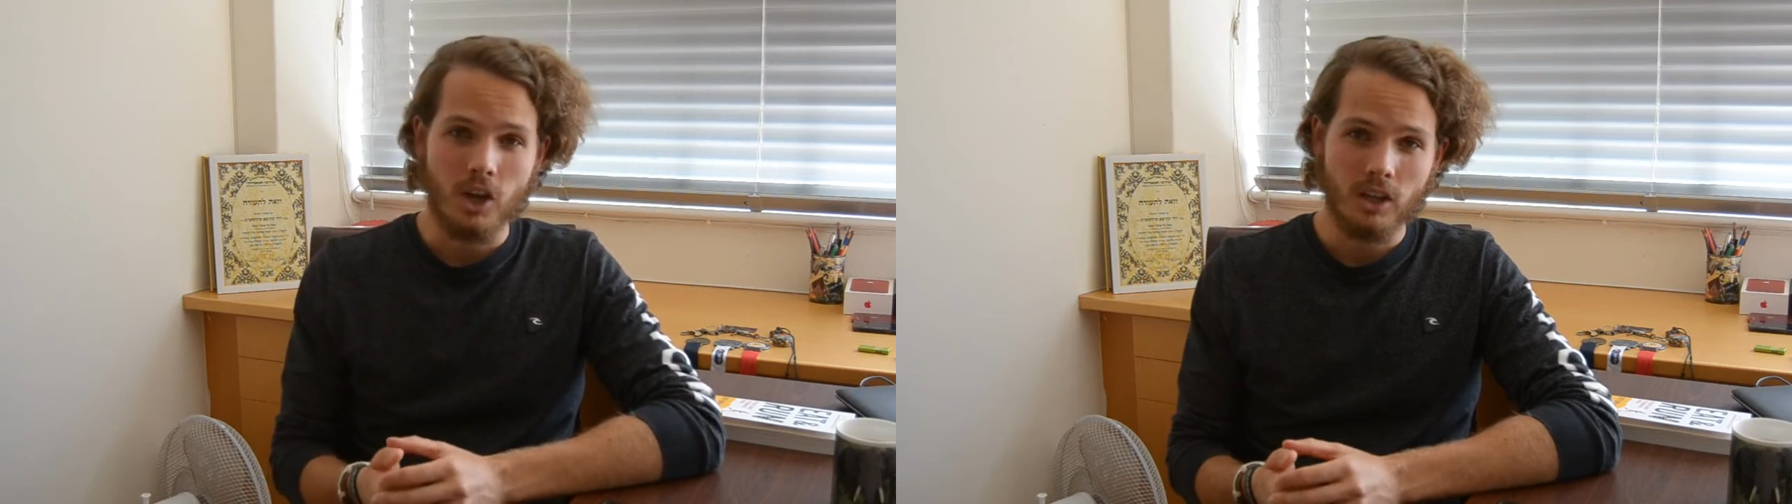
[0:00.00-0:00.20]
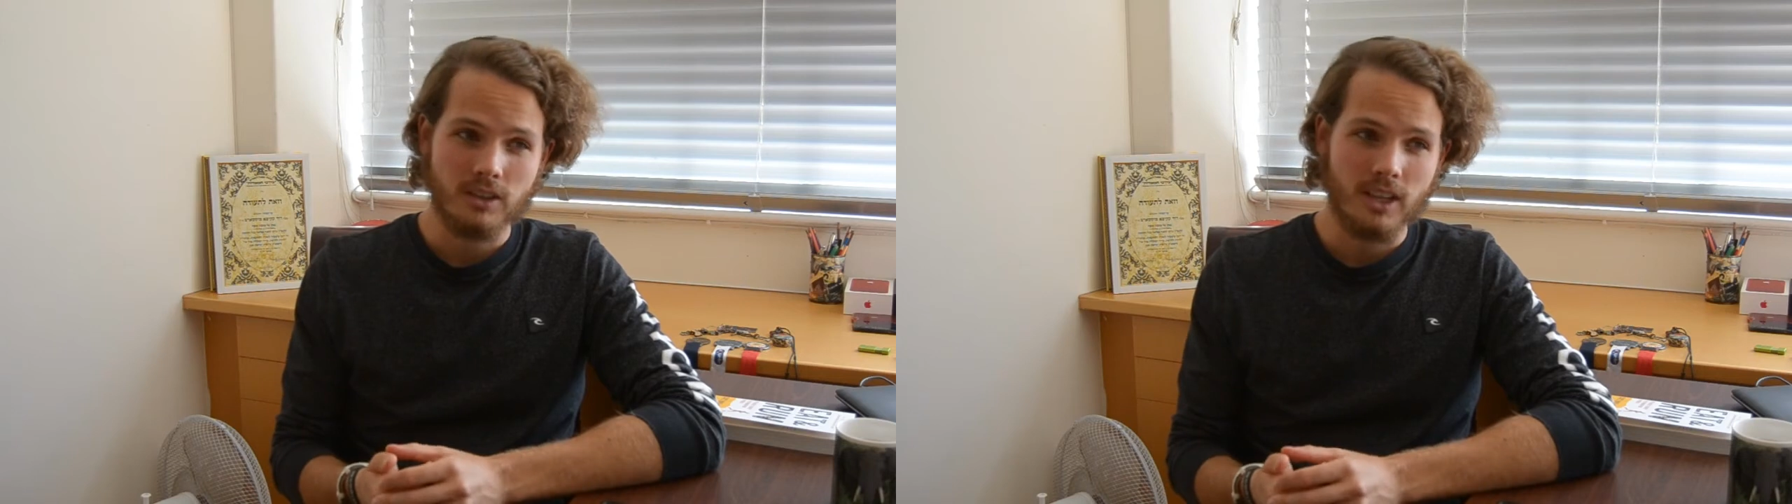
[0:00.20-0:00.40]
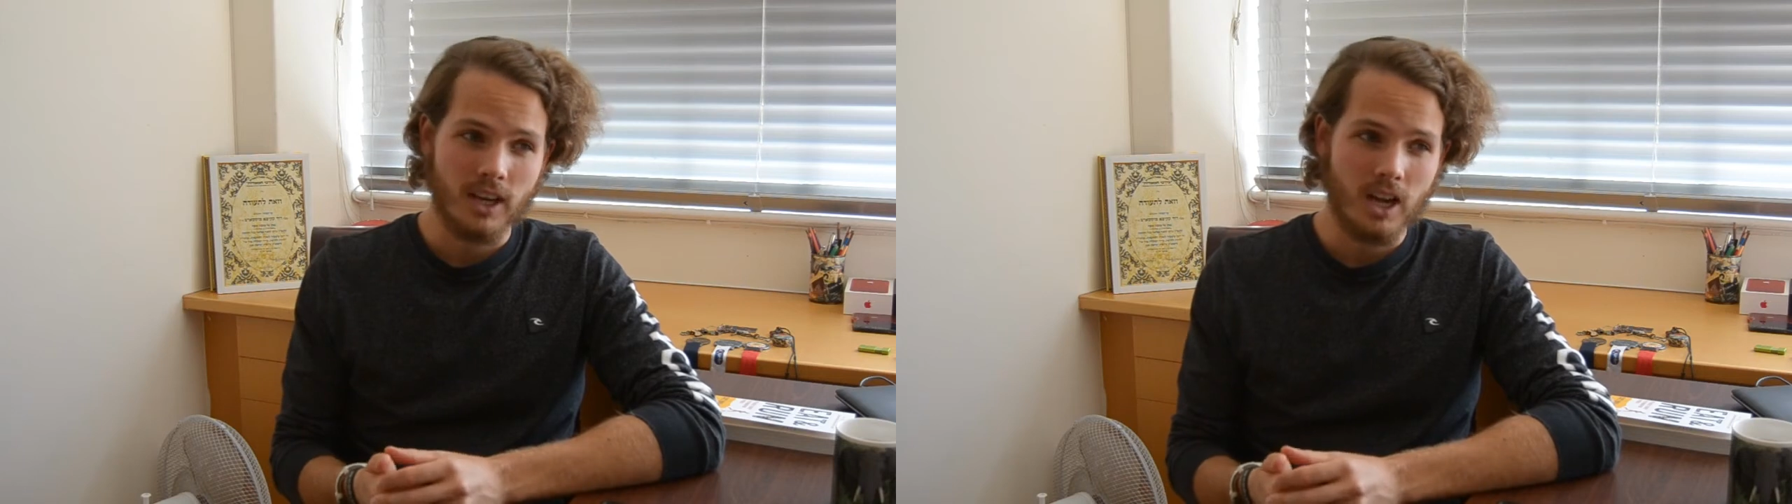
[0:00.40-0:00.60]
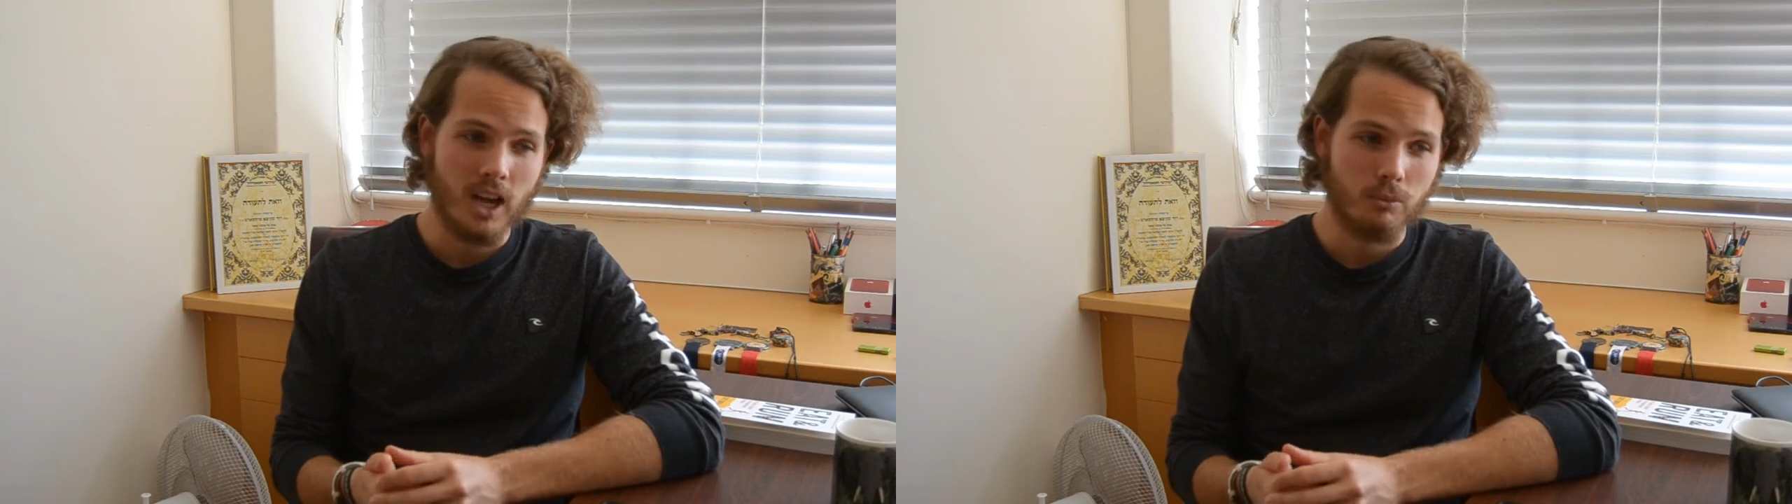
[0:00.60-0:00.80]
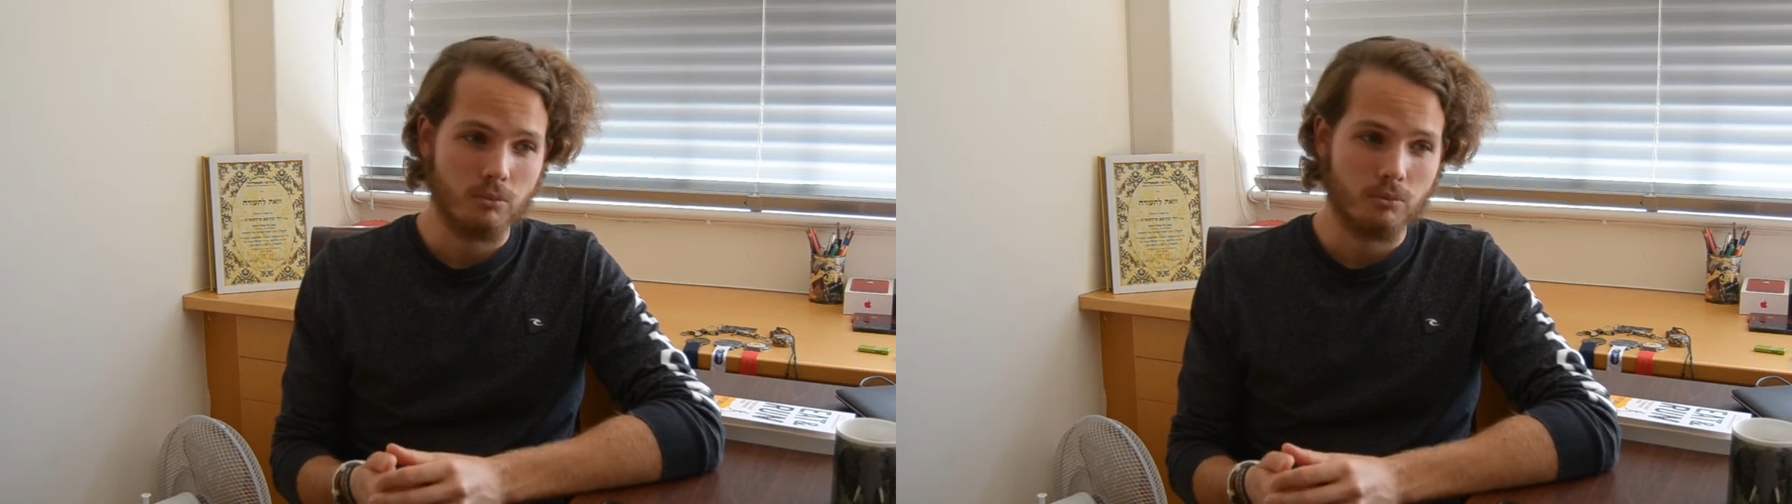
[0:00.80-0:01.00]
that
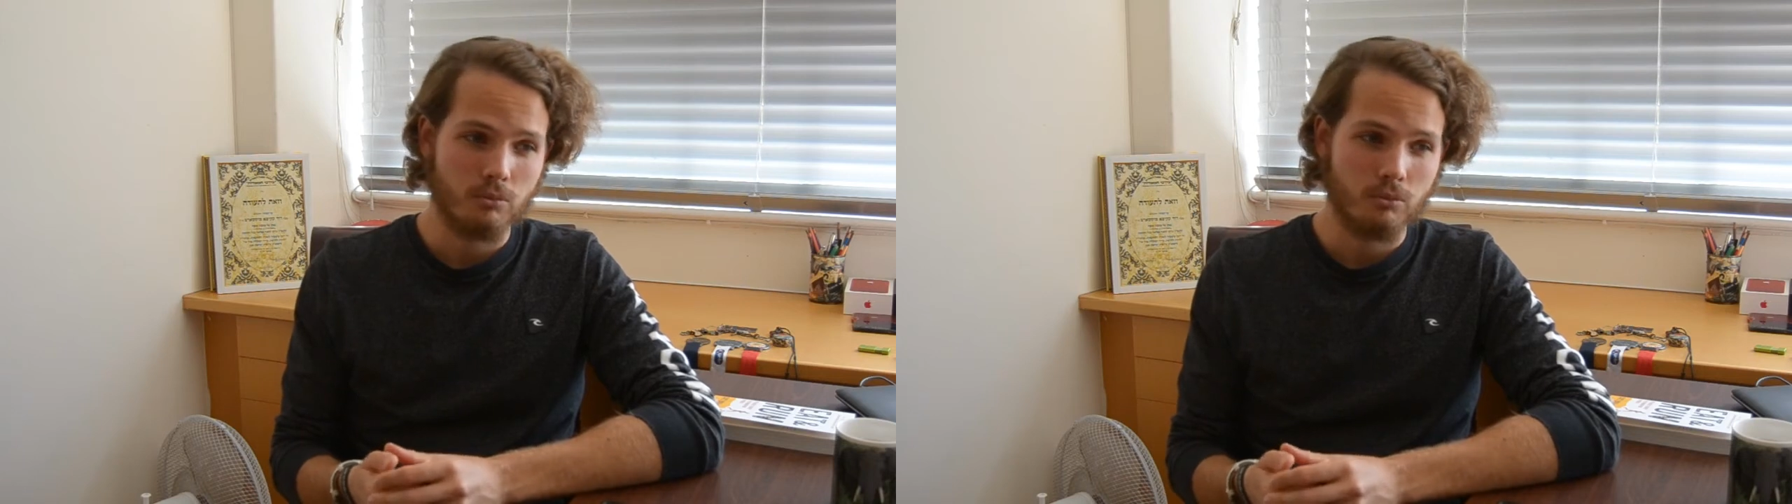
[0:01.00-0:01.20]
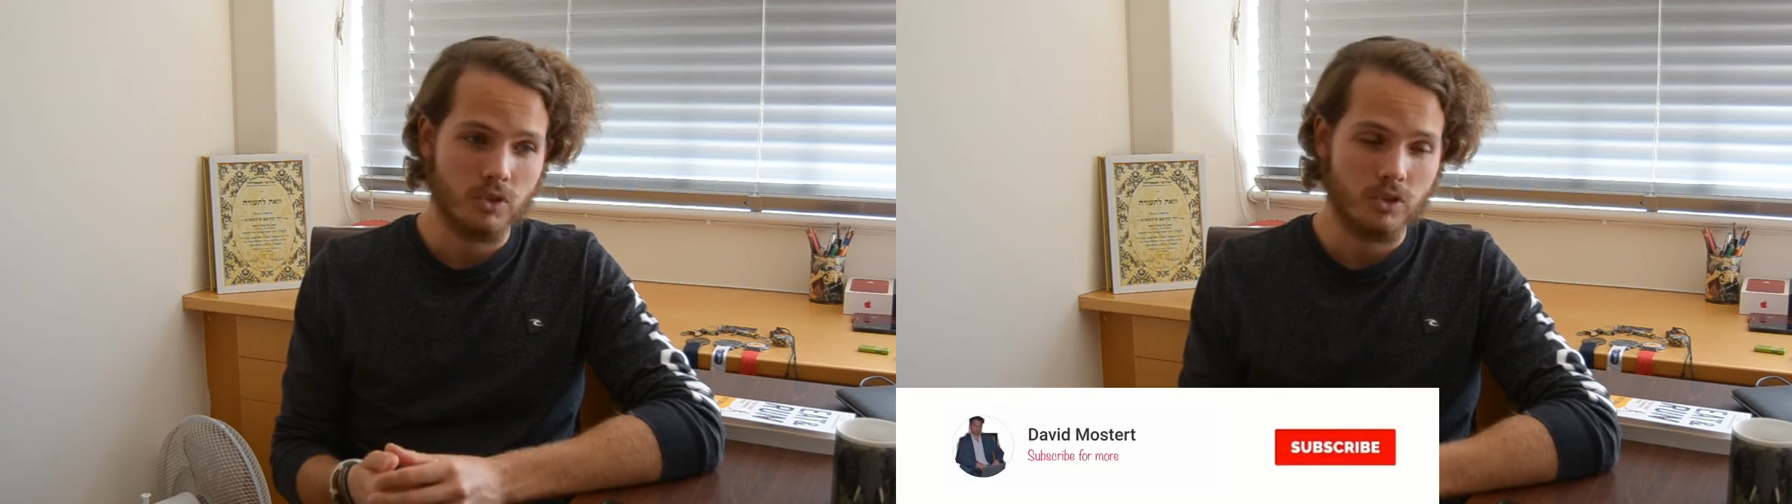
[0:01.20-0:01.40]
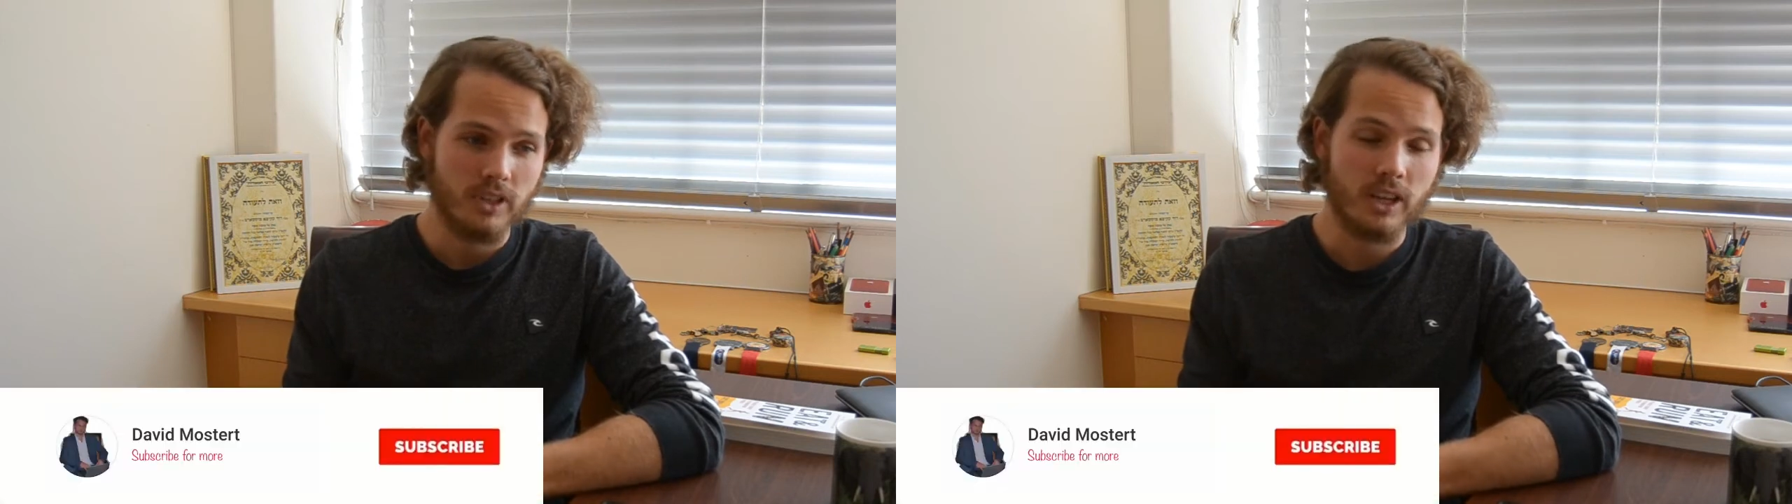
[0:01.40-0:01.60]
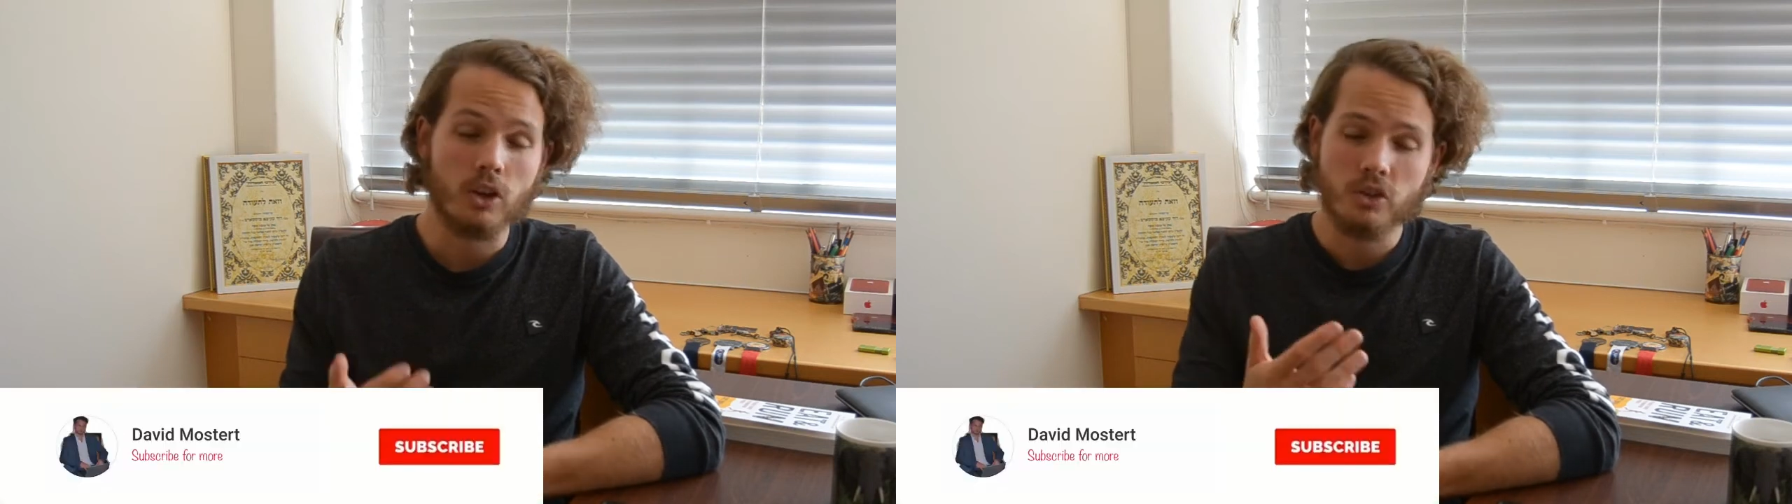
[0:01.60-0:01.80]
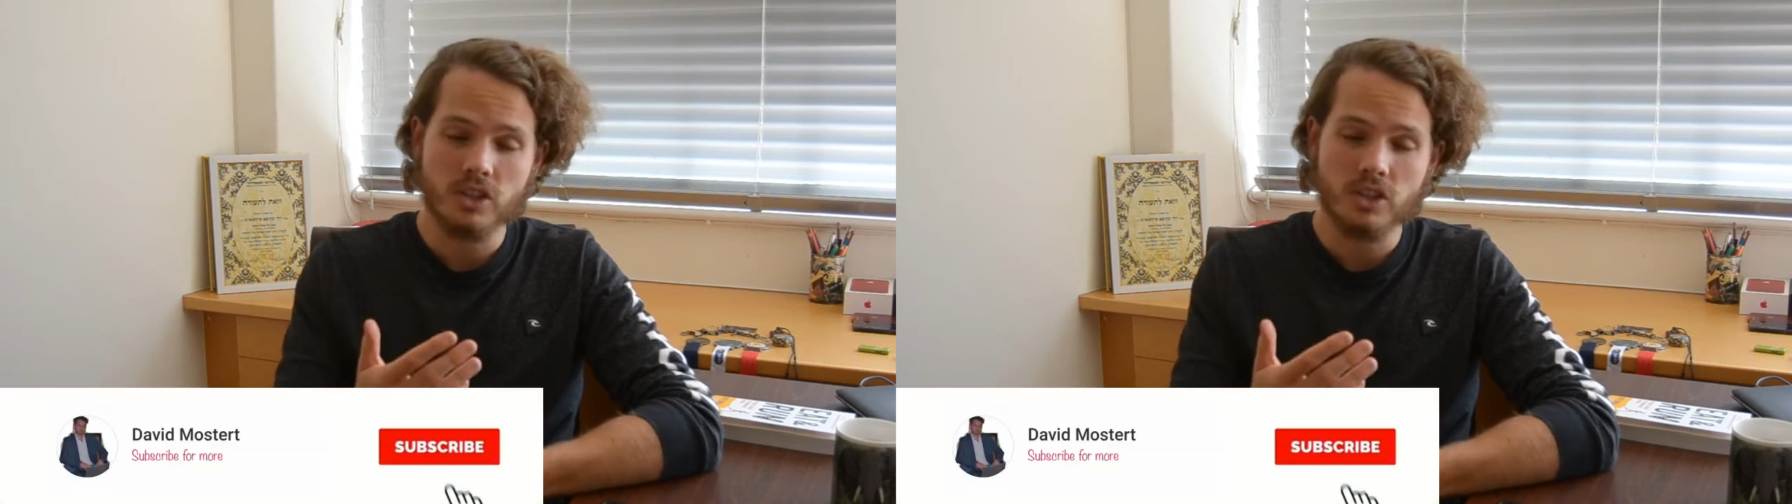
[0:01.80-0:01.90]
falls